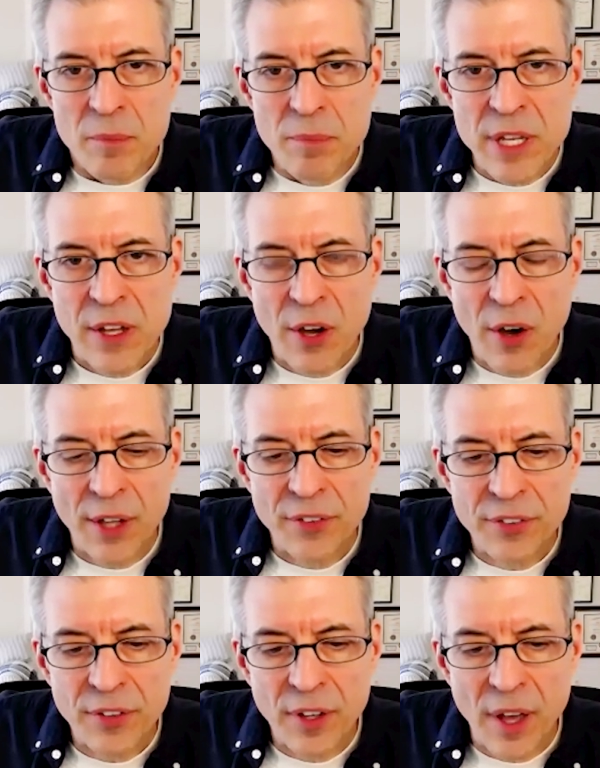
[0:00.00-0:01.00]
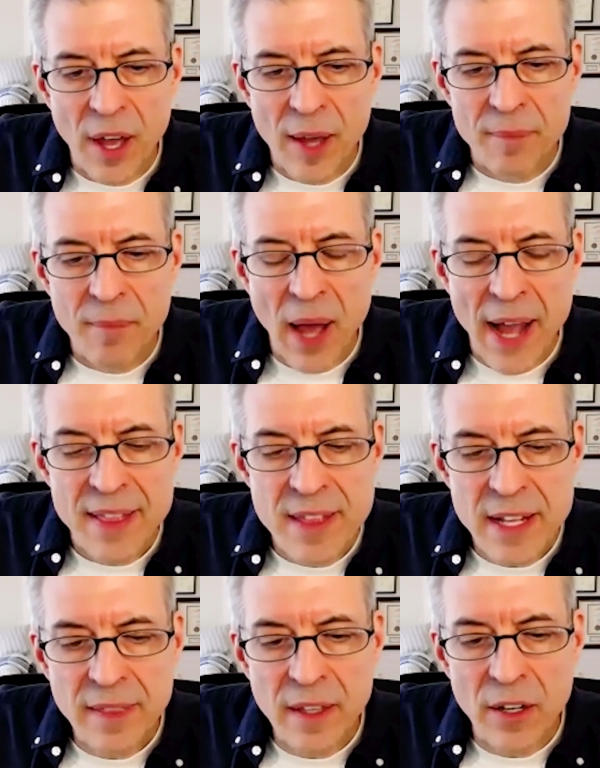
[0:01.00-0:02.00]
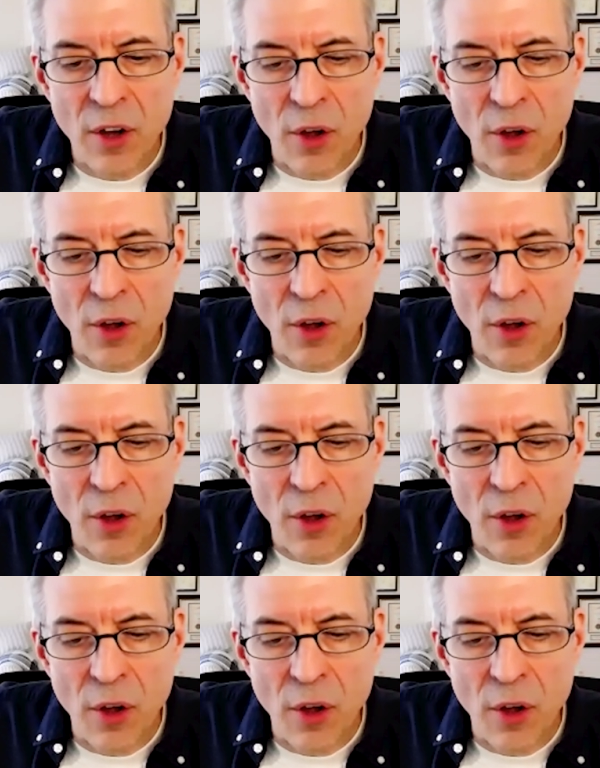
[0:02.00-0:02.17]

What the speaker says: because I think that